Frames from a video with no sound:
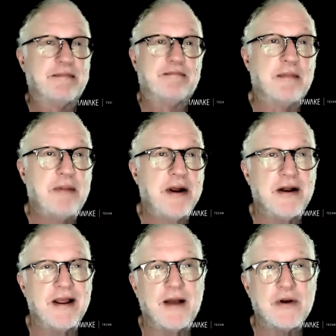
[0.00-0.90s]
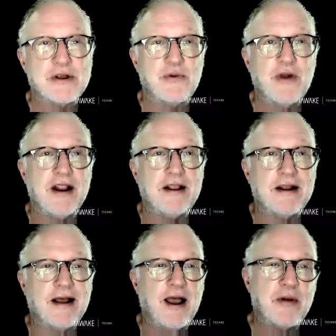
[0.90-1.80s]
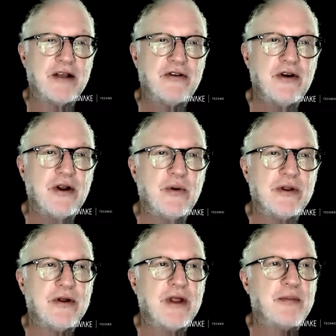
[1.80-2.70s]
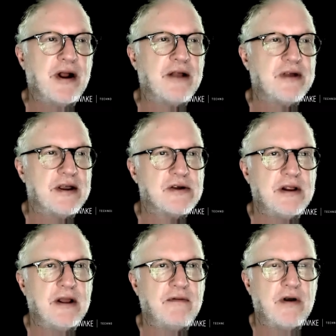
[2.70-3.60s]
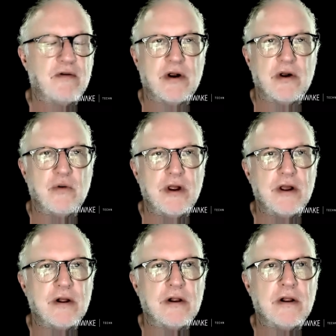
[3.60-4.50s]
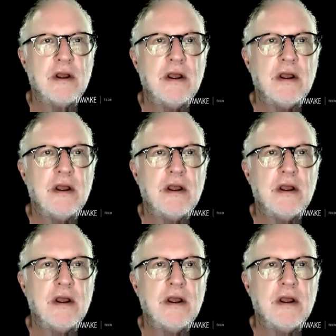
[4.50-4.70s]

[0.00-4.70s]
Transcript: apparently I wasn't ready to die, but I certainly went through that process, and they felt very real.